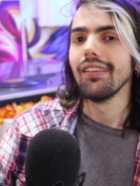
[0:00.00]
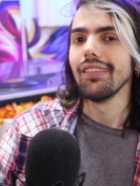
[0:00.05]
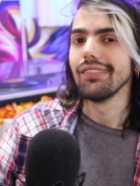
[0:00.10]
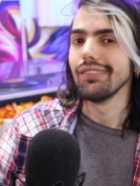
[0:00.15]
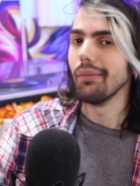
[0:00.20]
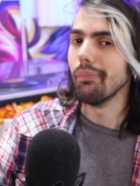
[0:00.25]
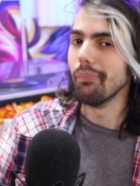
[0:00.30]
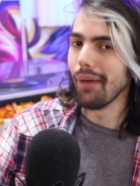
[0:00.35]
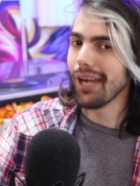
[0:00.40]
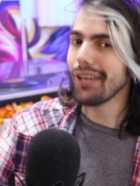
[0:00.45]
The
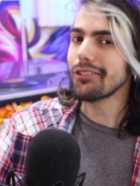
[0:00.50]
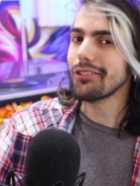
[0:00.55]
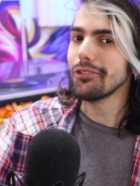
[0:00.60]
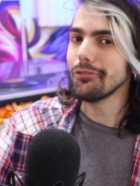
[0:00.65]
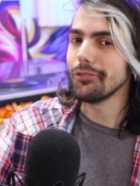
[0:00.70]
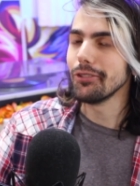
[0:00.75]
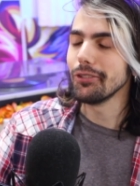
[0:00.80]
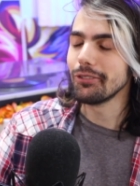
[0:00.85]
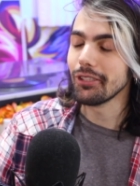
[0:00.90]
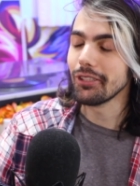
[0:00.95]
macro
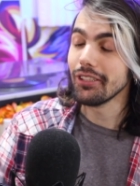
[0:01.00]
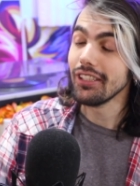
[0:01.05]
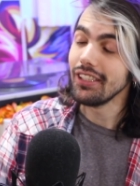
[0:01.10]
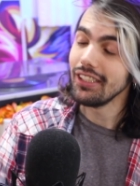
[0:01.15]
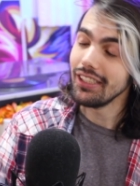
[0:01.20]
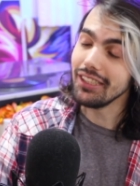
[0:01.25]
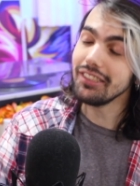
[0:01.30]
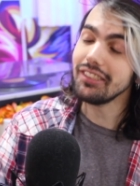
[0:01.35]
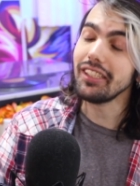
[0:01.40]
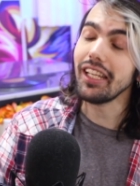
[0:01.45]
feature
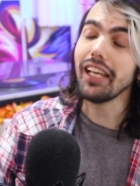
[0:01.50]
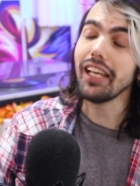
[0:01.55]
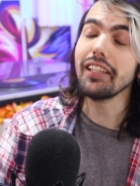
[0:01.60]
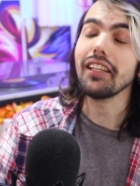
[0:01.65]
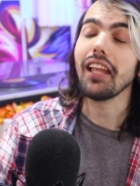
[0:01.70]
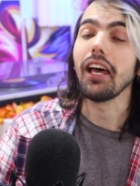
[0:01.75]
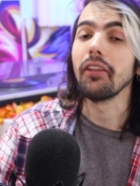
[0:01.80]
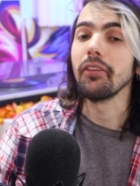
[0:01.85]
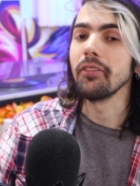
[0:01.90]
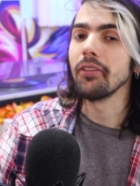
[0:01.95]
is yet
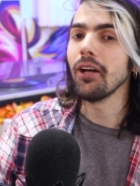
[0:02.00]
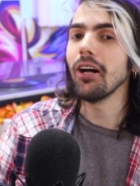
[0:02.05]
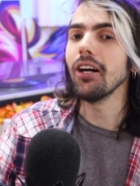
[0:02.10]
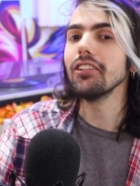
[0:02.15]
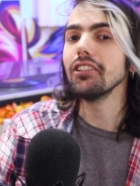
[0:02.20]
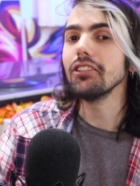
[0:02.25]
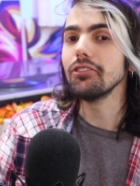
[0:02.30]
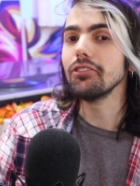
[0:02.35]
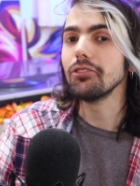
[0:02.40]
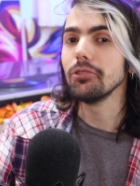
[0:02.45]
another
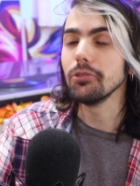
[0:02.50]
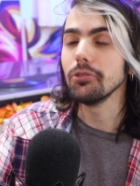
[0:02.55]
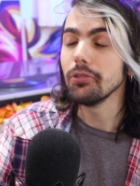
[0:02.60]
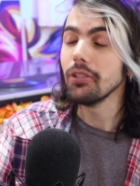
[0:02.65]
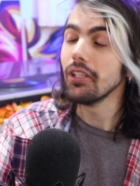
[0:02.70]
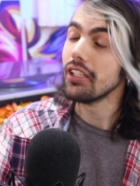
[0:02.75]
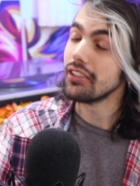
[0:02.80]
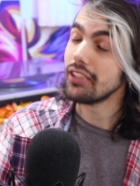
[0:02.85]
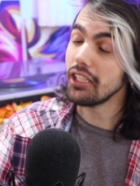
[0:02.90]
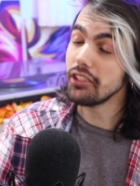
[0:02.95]
tool
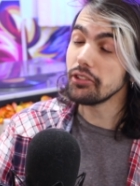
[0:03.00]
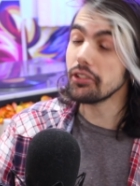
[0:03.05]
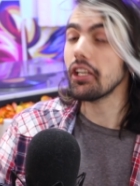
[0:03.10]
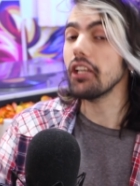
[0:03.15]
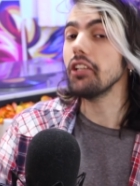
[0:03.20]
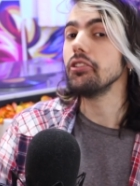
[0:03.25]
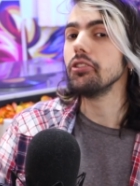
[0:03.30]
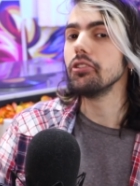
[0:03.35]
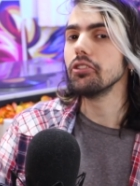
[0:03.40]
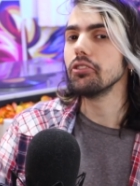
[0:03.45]
that you can
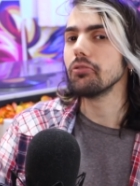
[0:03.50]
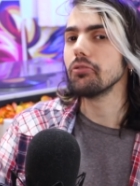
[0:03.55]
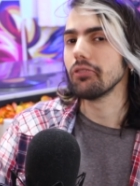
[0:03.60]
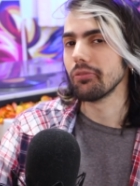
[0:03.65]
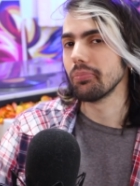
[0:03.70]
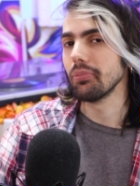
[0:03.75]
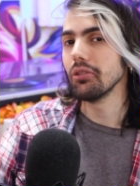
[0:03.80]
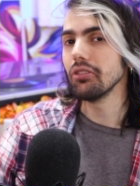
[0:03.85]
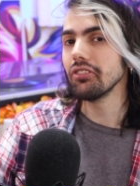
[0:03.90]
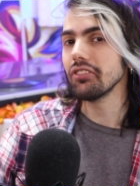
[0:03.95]
use with
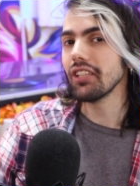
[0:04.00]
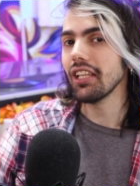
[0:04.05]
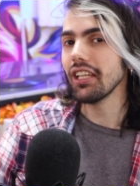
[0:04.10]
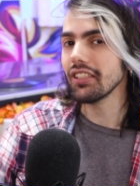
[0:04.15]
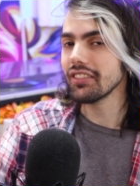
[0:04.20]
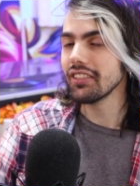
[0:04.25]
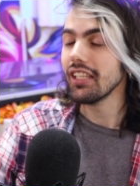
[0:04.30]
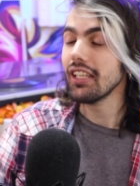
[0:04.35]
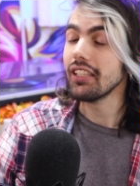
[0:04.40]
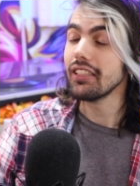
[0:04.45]
BlueStacks
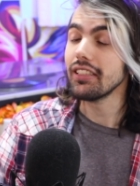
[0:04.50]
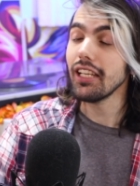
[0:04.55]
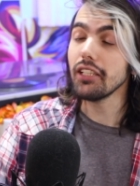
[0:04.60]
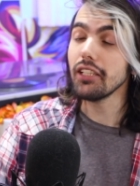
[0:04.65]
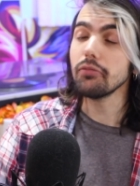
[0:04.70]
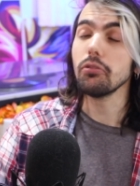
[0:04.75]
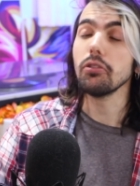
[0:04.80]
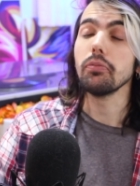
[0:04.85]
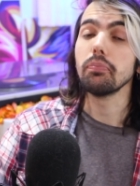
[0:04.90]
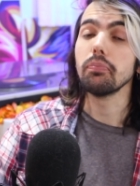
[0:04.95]
that
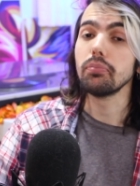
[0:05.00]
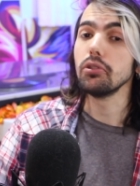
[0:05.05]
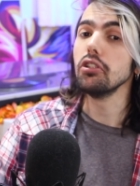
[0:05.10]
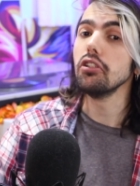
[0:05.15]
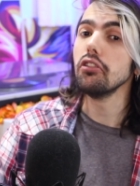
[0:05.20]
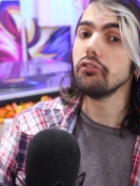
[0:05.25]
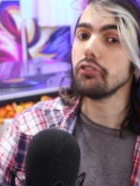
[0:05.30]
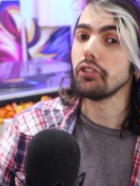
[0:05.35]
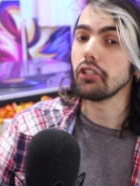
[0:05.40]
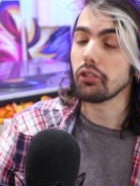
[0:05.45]
will
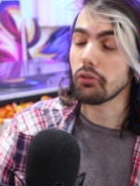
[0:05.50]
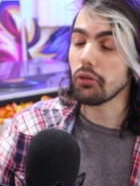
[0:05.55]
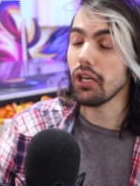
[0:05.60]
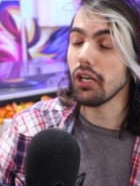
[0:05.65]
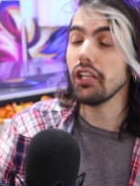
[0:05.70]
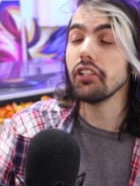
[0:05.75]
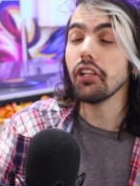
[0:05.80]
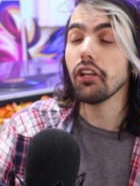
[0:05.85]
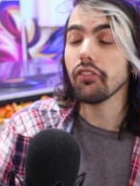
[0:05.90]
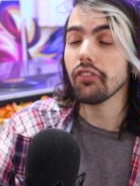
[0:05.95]
improve your
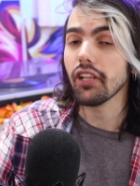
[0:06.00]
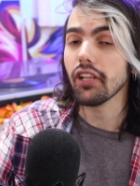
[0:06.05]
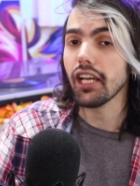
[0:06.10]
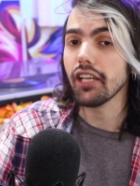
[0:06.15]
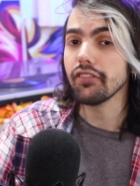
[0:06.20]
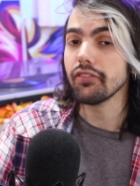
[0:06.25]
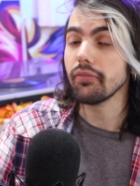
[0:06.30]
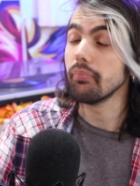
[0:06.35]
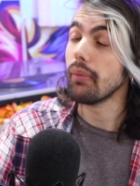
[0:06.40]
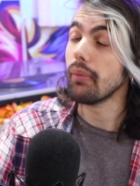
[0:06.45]
quality of life
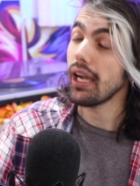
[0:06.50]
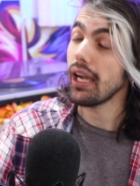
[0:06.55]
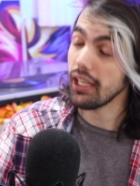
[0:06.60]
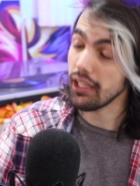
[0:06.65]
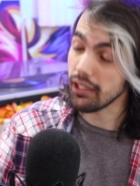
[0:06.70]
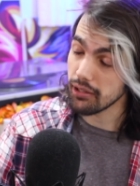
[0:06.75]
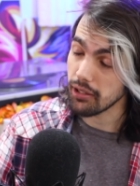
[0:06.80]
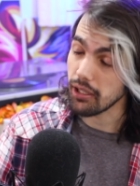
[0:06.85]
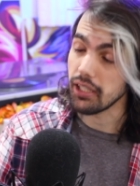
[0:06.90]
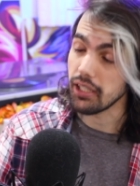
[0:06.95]
by a
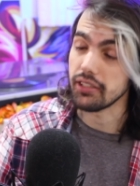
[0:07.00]
lot.